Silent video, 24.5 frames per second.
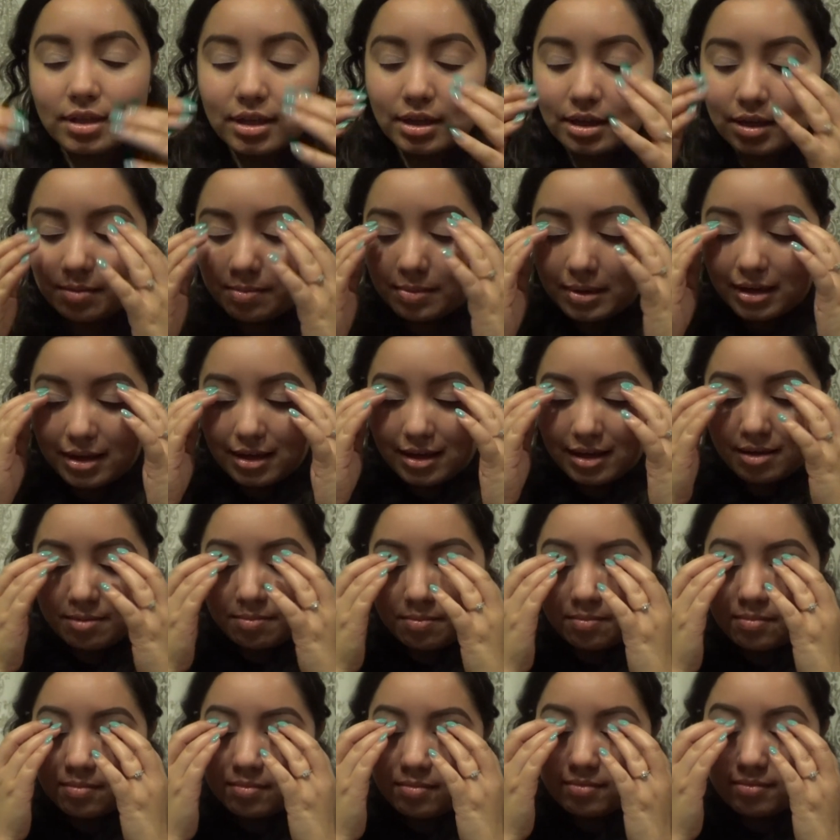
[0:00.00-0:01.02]
Hey
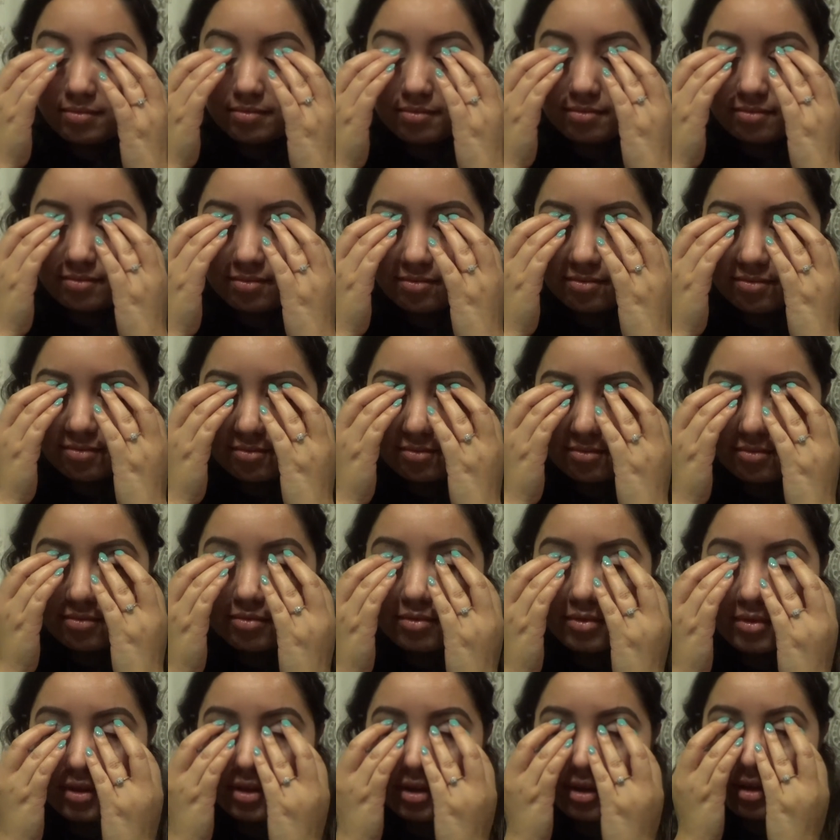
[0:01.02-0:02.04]
babe,
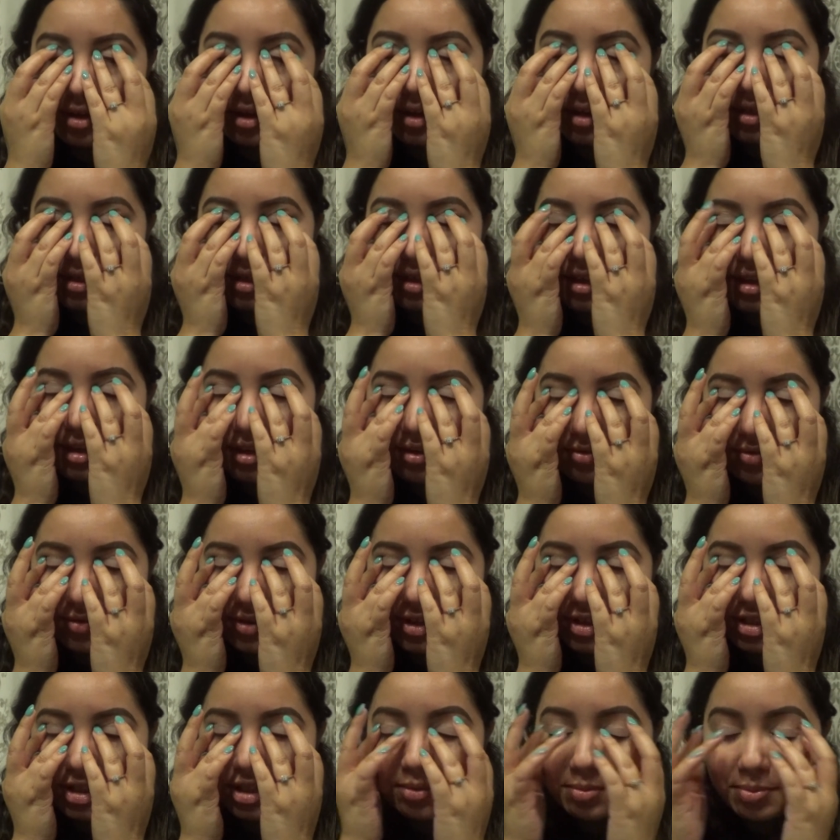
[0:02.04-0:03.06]
I think I've
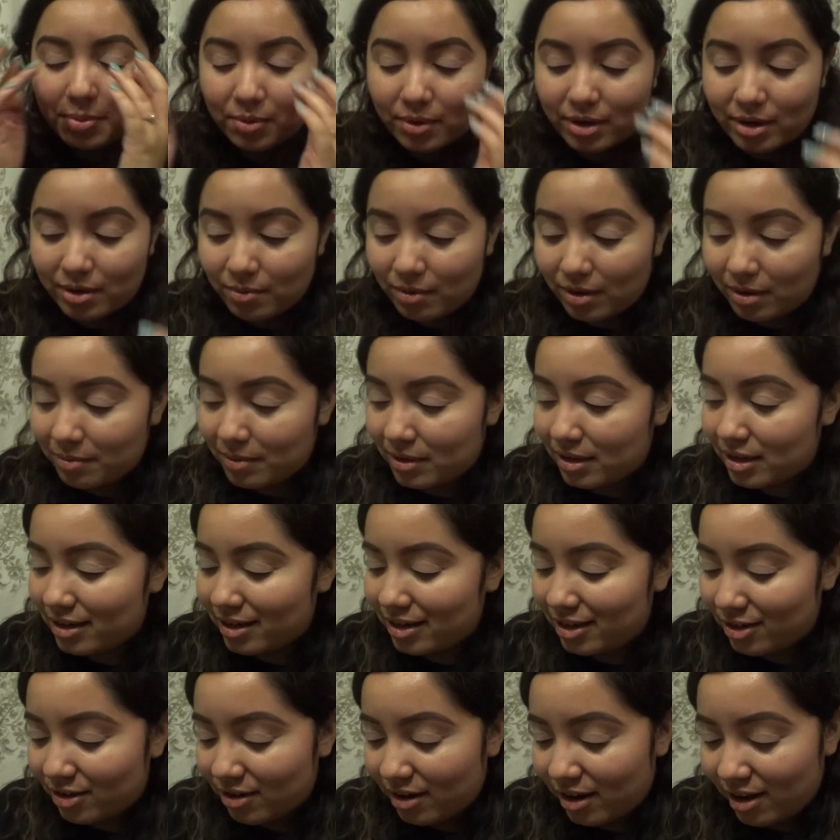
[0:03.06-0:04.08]
reached the point where I'm gonna
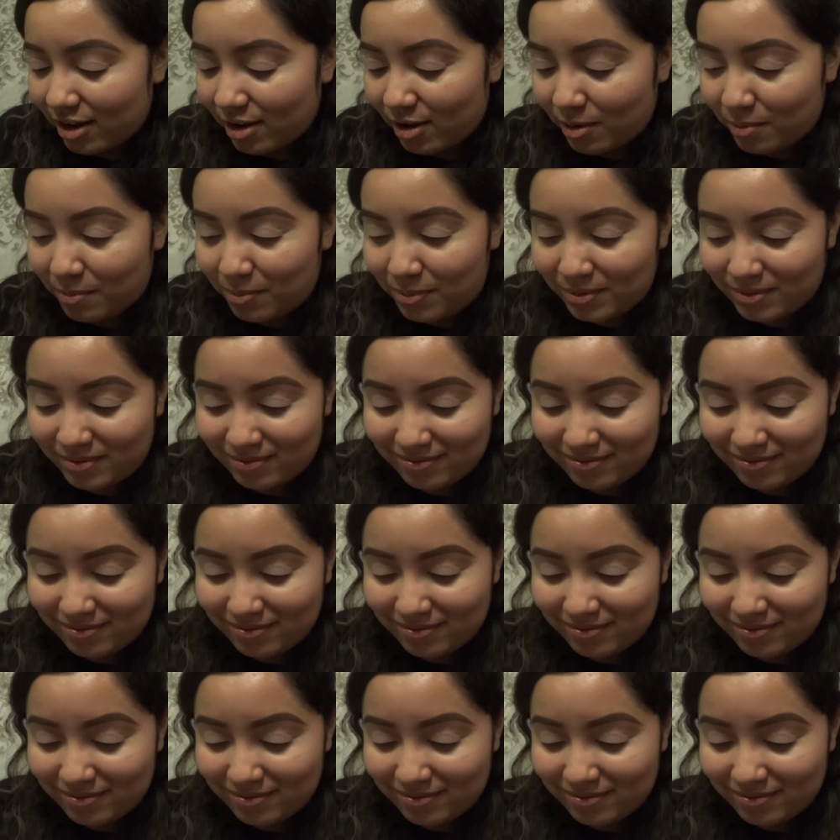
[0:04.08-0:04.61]
need your help.